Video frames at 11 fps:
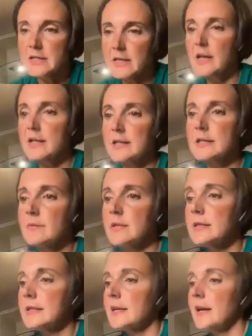so
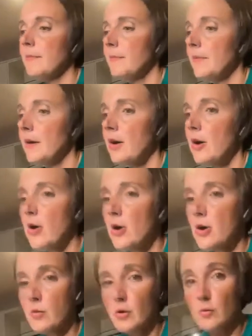customers
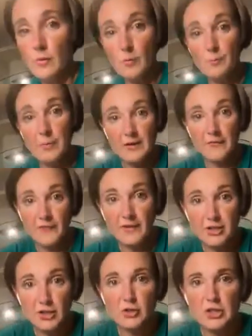will benefit
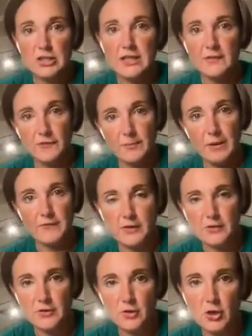hugely from having
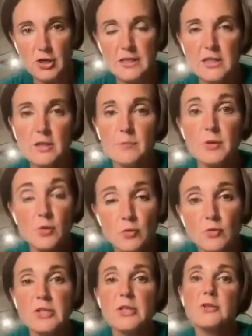a look through Cookie Do, but
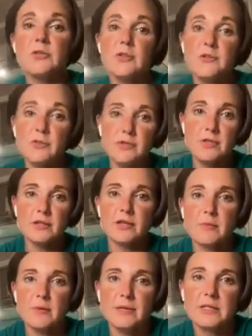also use the
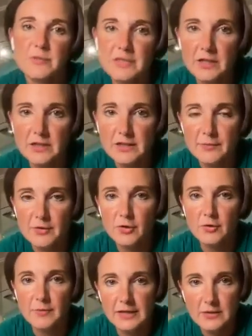Thermomix Whiz customer
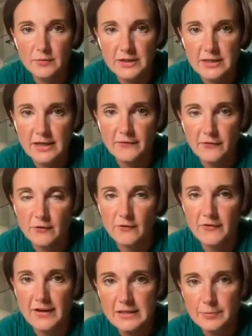group. That's what it's there for on
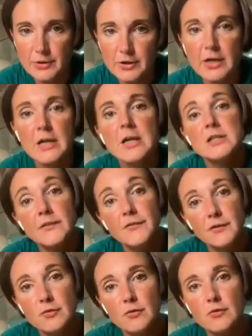Facebook. So if
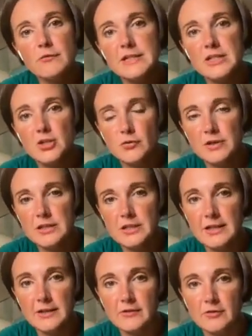you're not already joined to
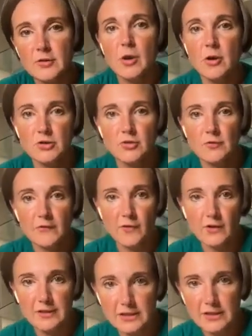that group, ask your
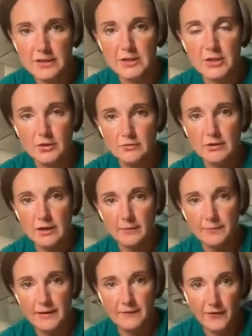advisor to
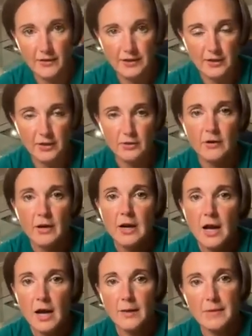invite you
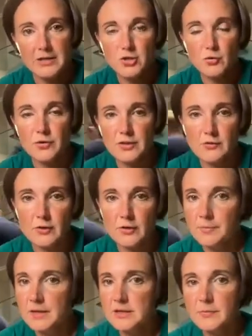and join the
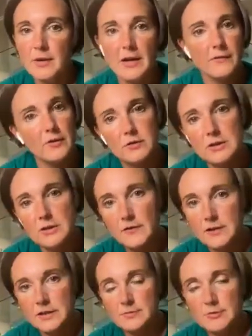group, because we have lots of
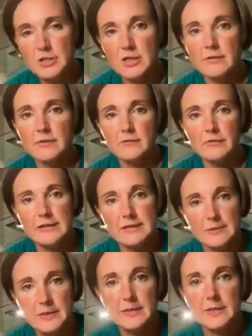customers sharing the
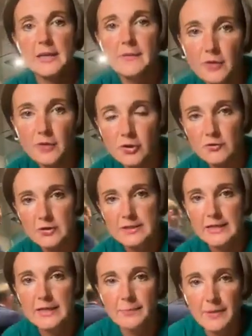recipes that they've cooked on a
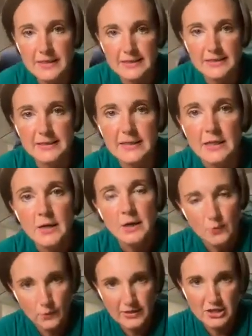daily basis.
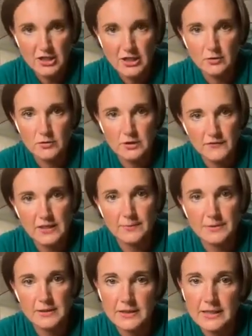We share lots of
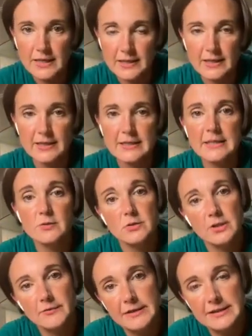tips and techniques and
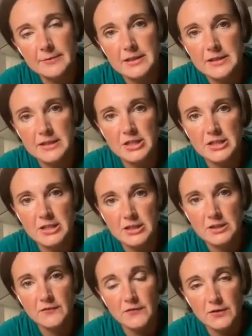also recipe
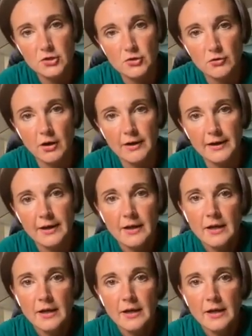suggestions for you to try.